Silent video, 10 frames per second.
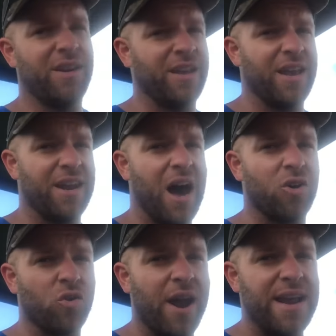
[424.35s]
Again,
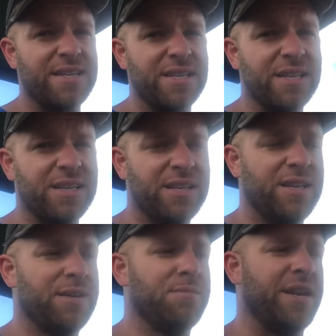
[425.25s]
not great,
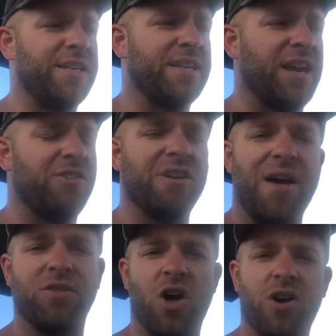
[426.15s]
but he said,
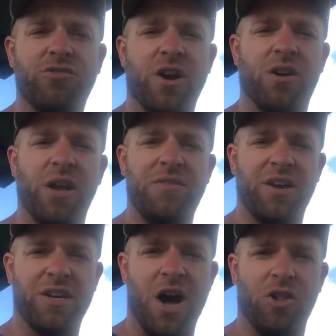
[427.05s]
drive a log truck, I'll give
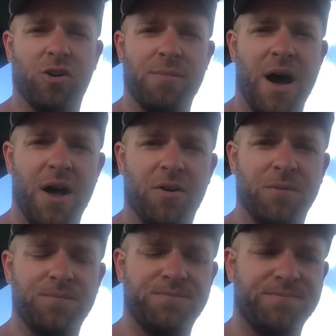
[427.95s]
you a dollar a mile.